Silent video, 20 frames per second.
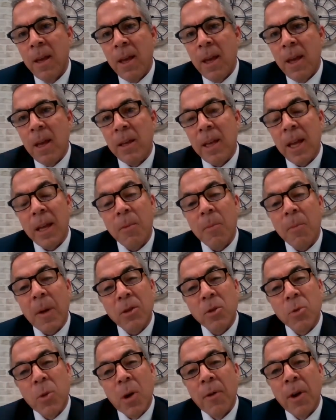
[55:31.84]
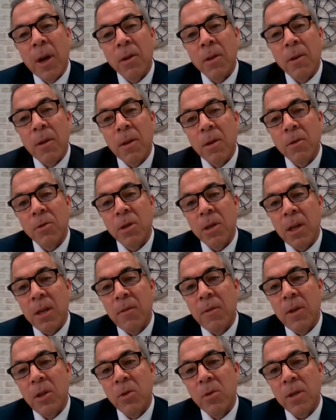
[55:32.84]
And yet about 1,200 of those
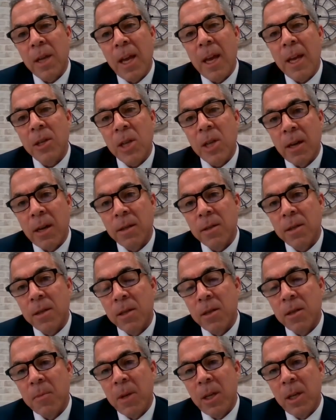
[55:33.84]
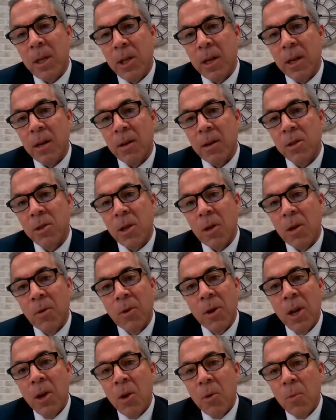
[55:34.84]
individuals age out of the system each year. And
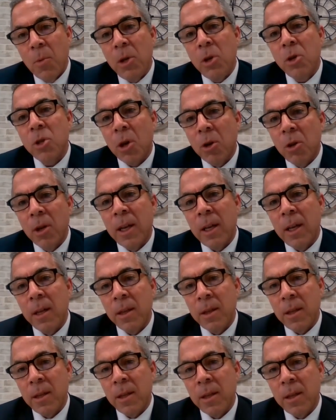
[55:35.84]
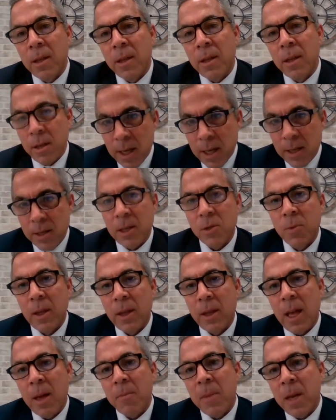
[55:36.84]
so when you start looking at the
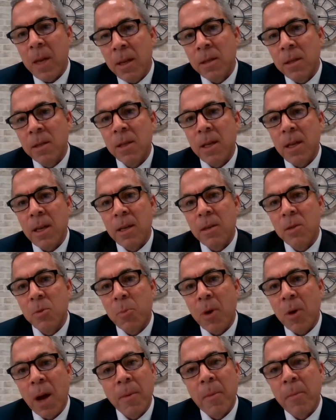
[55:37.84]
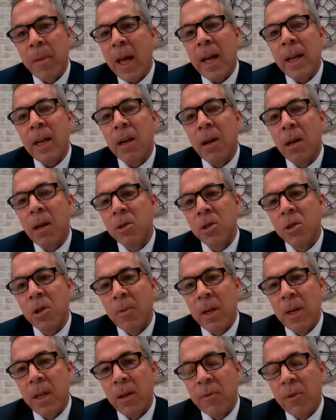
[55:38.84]
statistics, what that means is problematic on
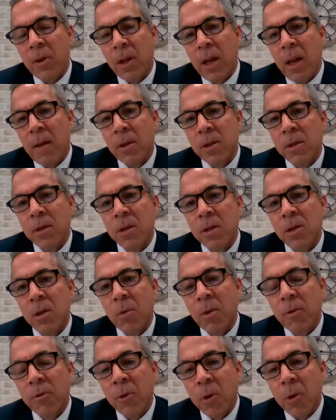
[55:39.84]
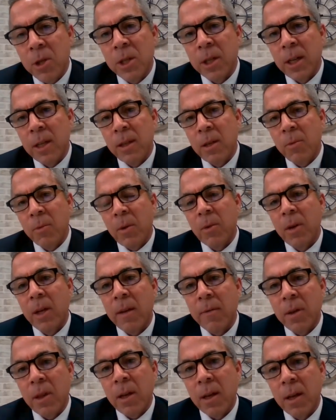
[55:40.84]
so many different levels. And so we're fortunate that we were
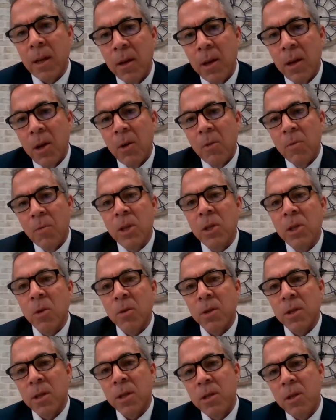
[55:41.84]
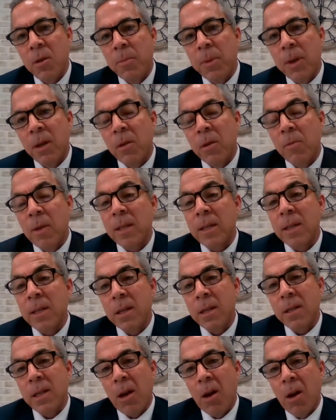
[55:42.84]
given the resources to build a
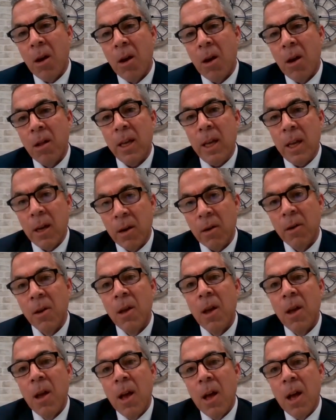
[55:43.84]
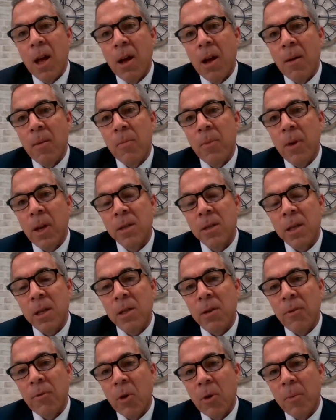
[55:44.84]
residency hall here, a
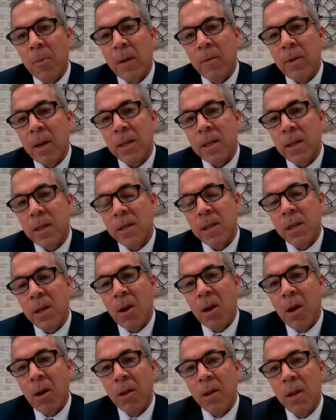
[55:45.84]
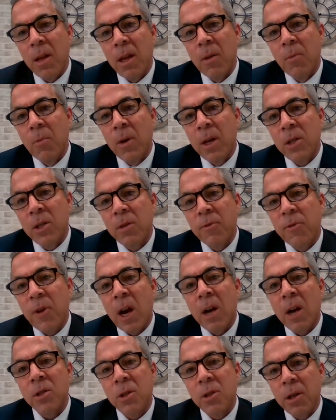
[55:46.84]
64-bed residency hall in which
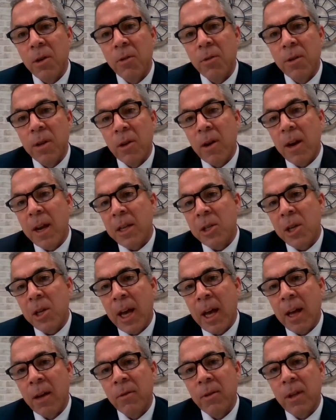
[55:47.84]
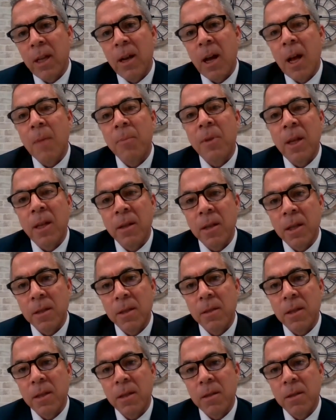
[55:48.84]
foster youth that are aging out can opt
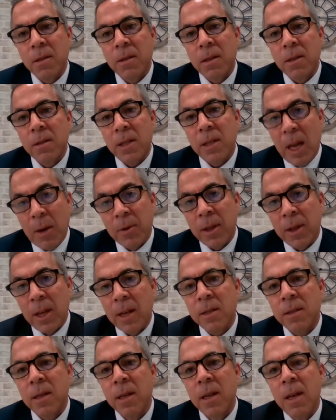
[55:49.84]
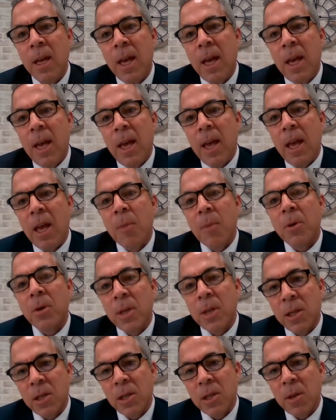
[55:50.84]
in to stay with us and
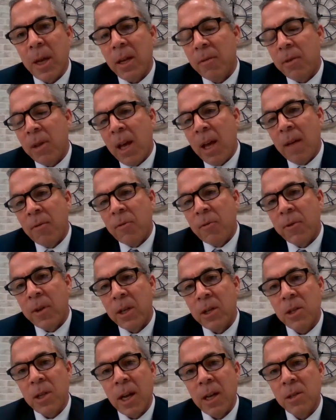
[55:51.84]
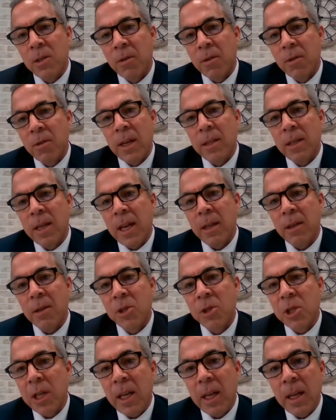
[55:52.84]
participate. If they haven't finished high school, they can take
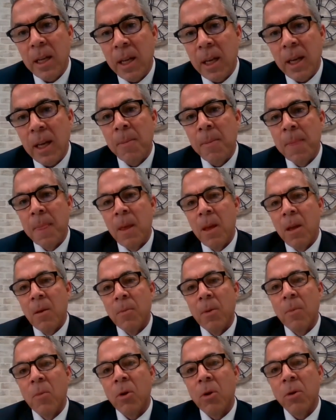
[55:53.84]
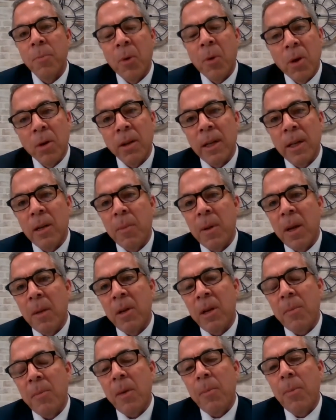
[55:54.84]
their GED. But more importantly, to be
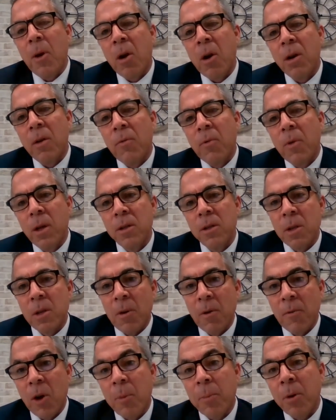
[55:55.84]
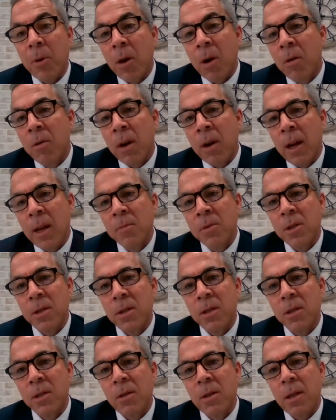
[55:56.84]
able to be part of some of our
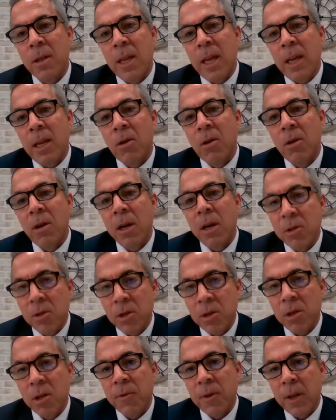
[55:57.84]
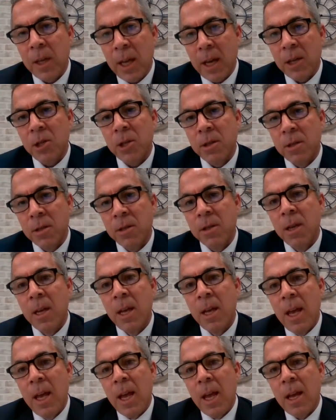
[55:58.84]
programs so that they can earn industry certifications
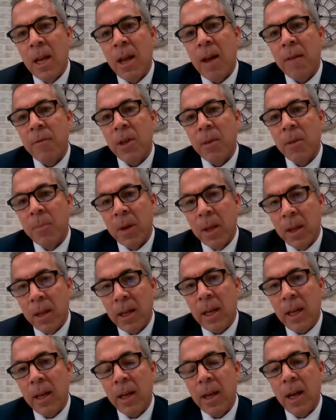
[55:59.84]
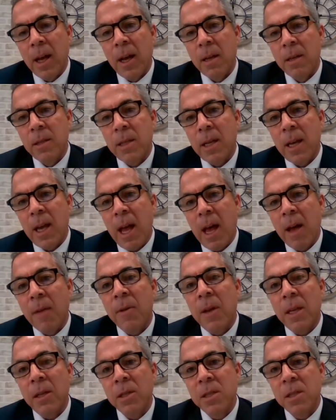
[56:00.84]
and have the ability to
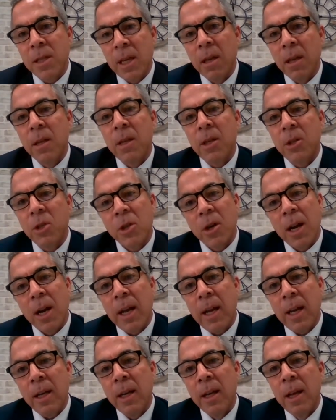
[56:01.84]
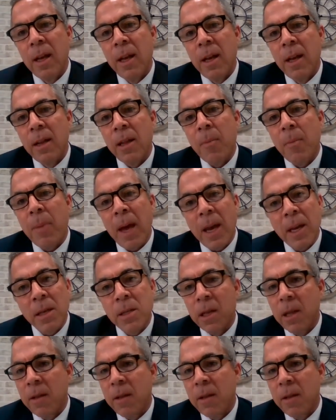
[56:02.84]
have a skill and a trade that pays a